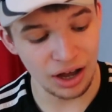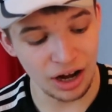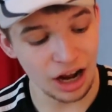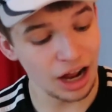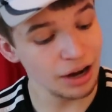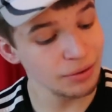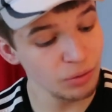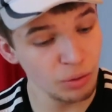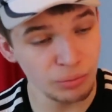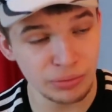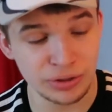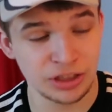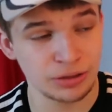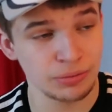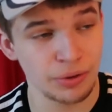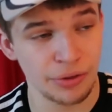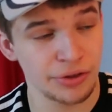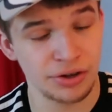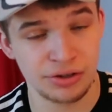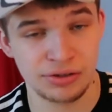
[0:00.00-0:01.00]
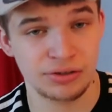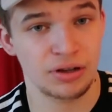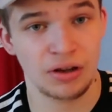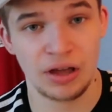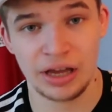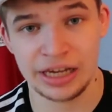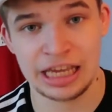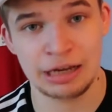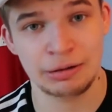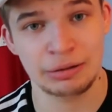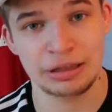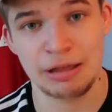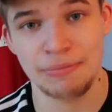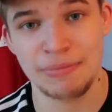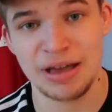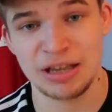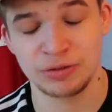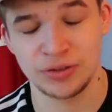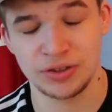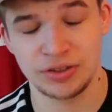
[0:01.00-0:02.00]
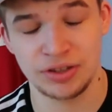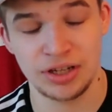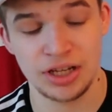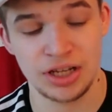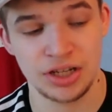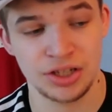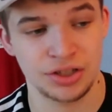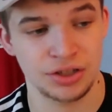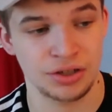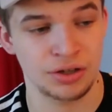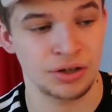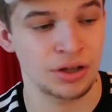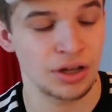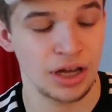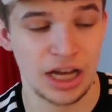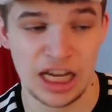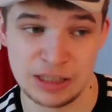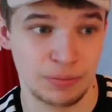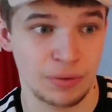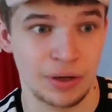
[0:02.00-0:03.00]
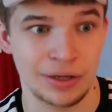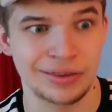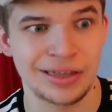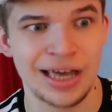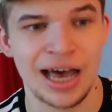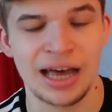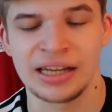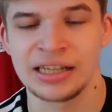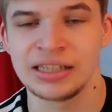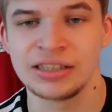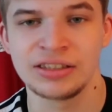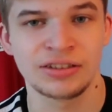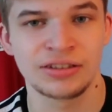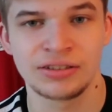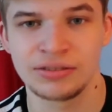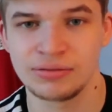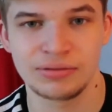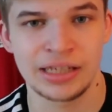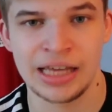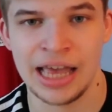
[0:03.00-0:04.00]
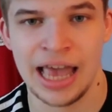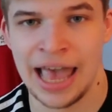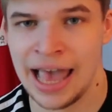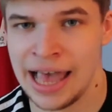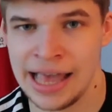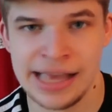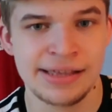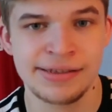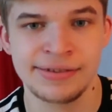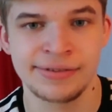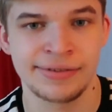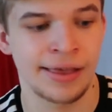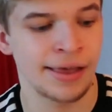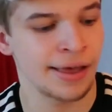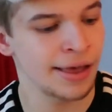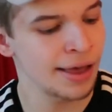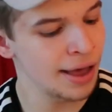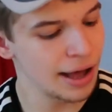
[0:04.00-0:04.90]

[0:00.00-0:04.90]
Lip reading: I'm normally someone that doesn't like it when they mess with tradition. Ask my dad, he hates it.